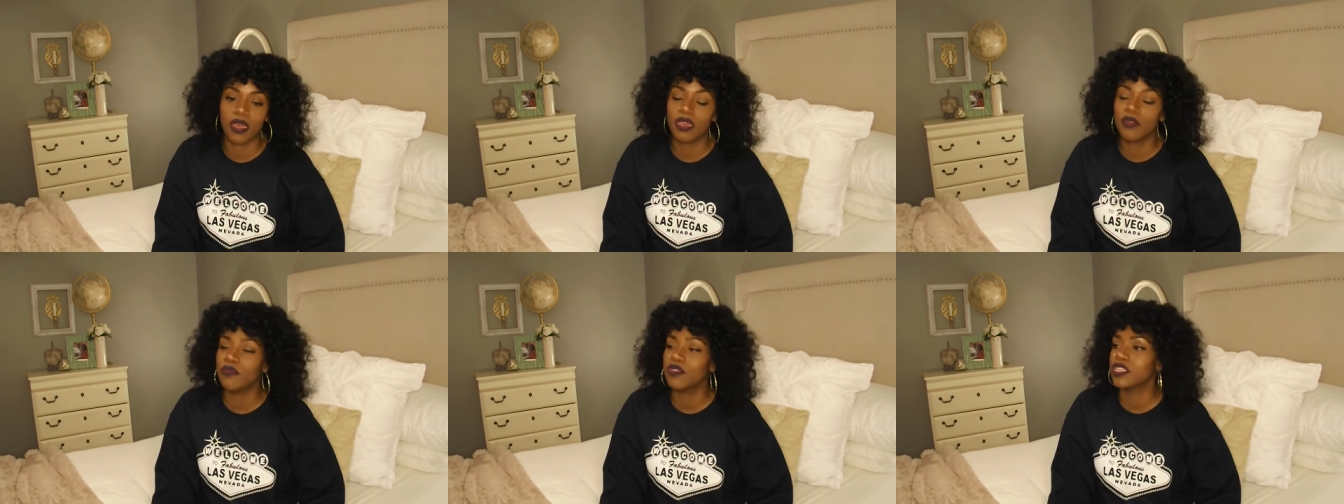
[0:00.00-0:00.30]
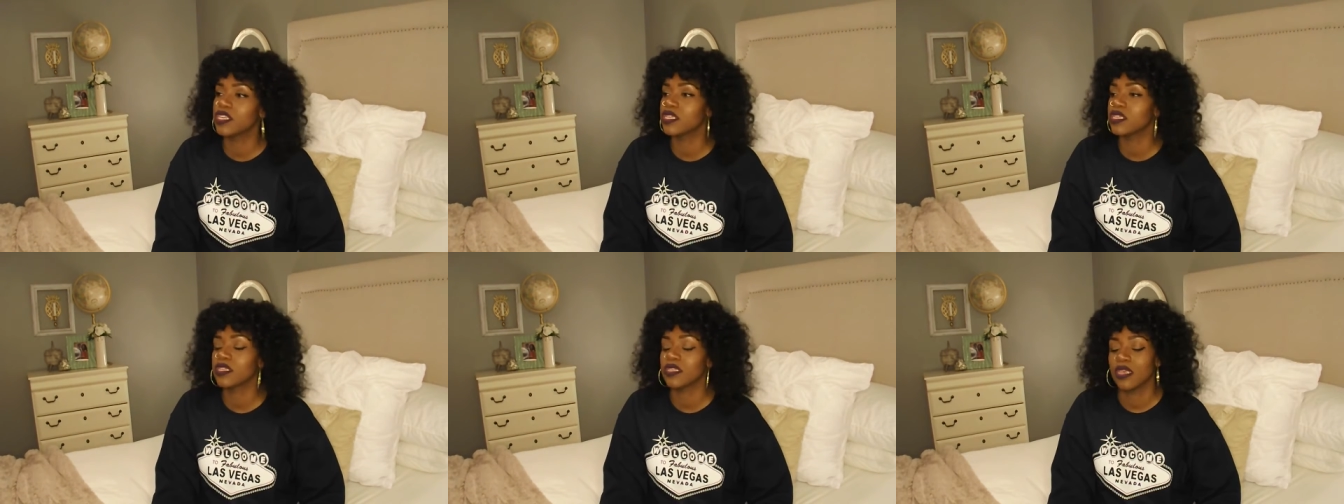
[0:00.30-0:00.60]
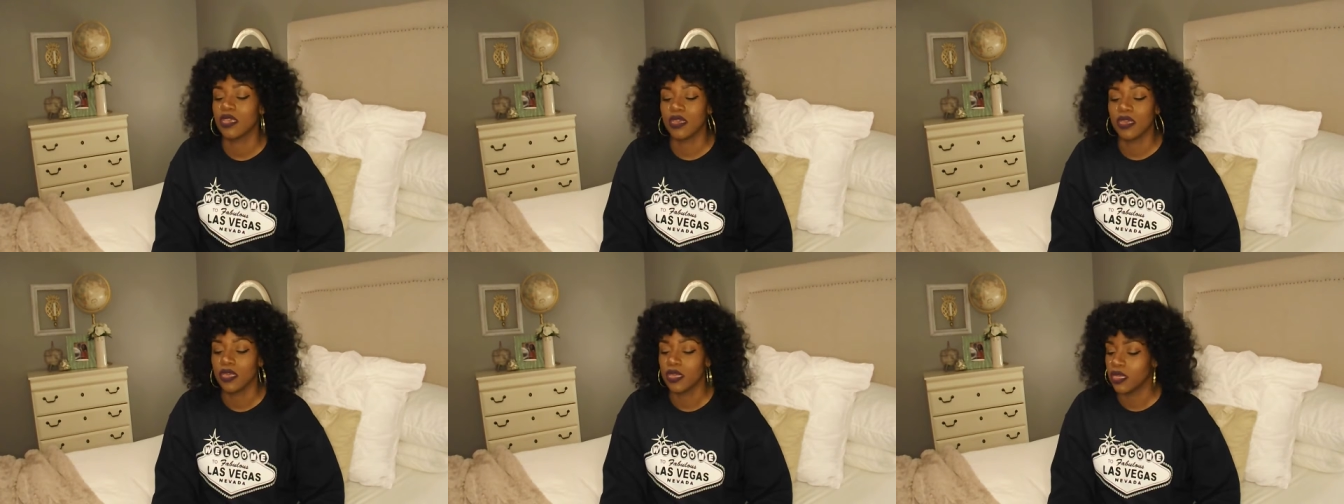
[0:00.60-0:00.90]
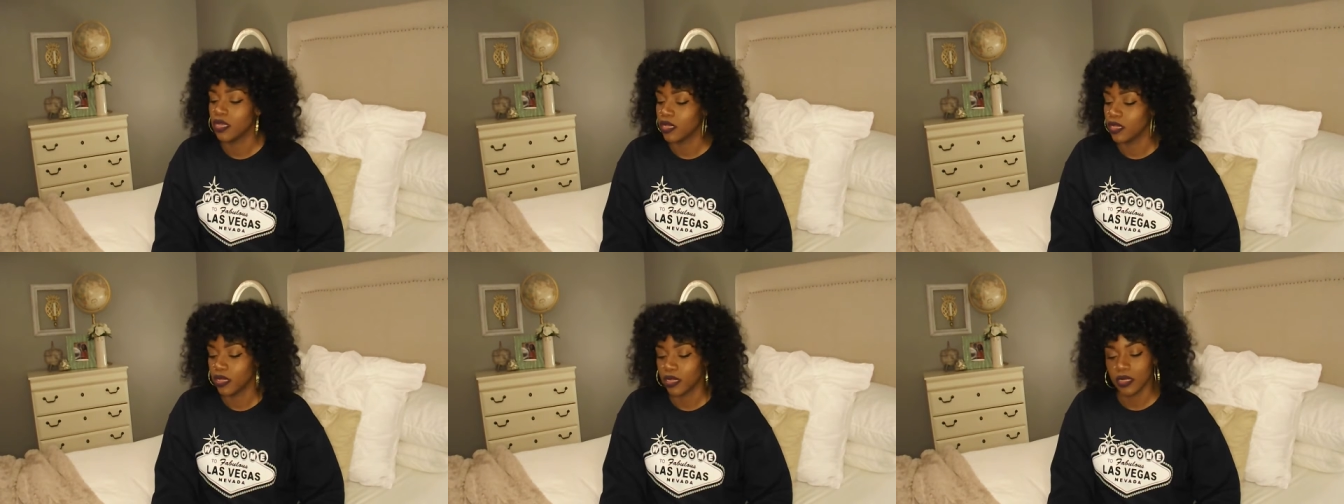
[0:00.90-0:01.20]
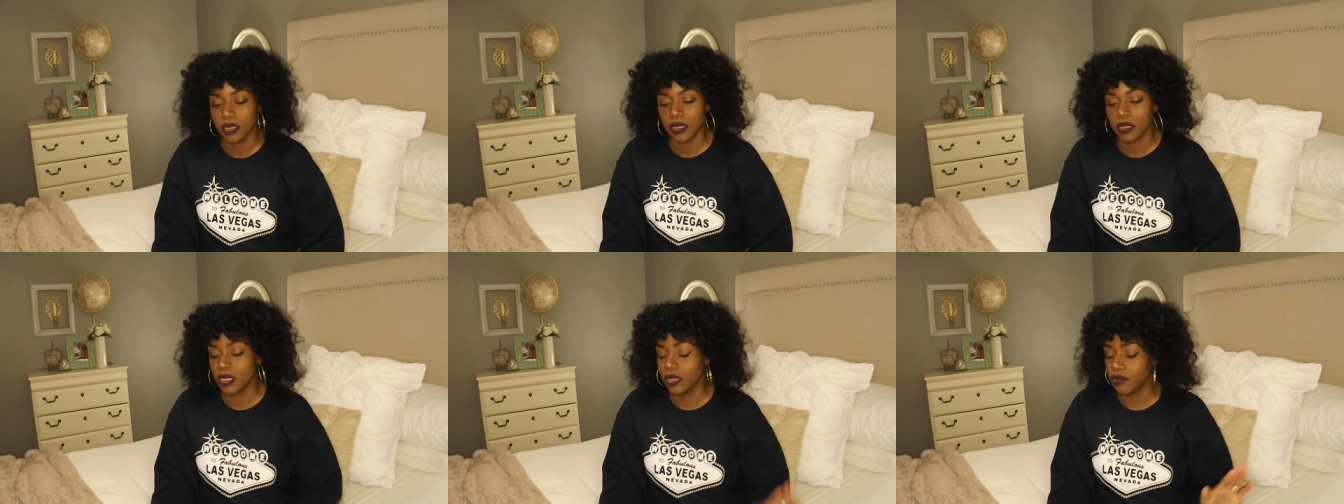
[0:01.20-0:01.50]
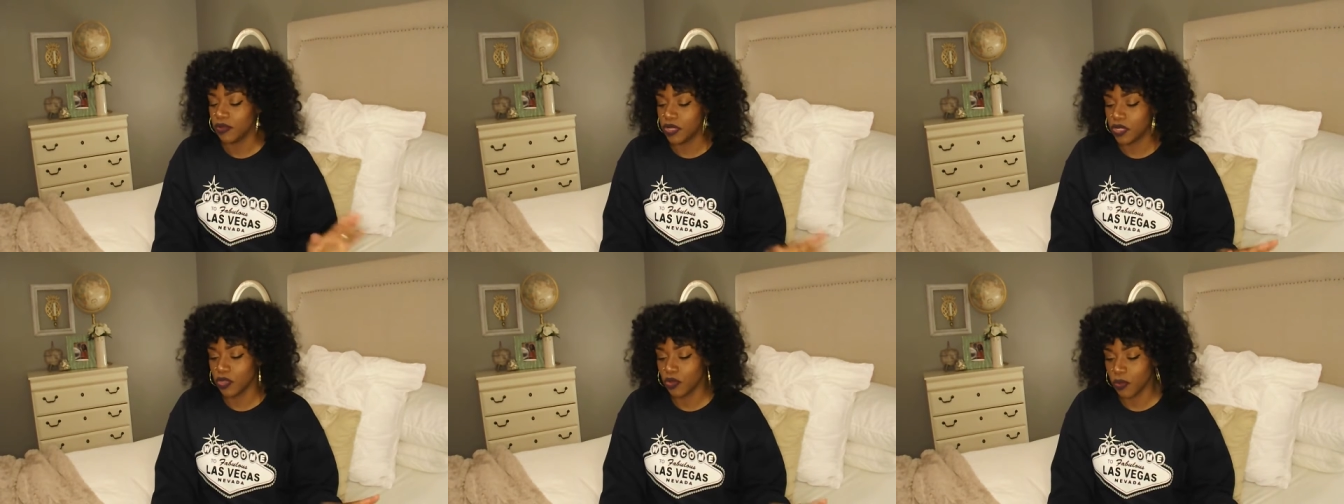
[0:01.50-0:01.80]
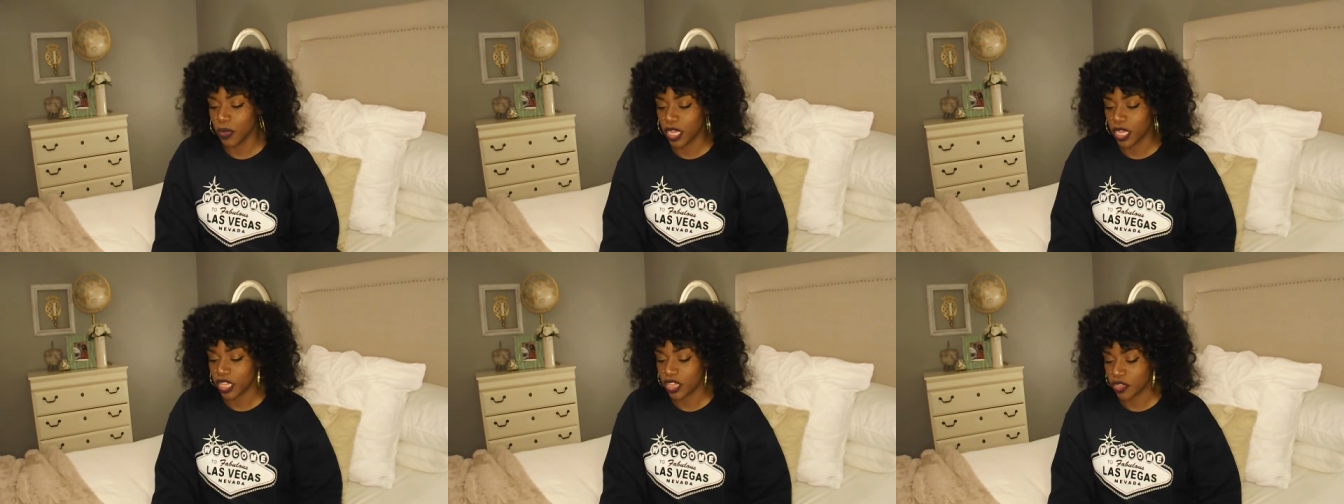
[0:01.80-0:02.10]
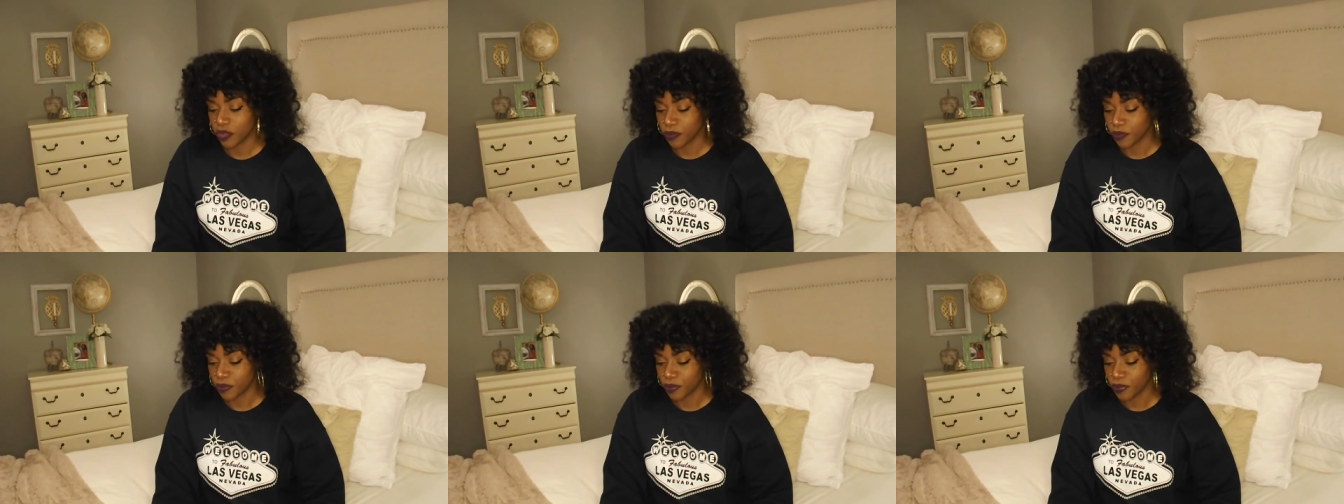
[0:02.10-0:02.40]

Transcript: It was too much.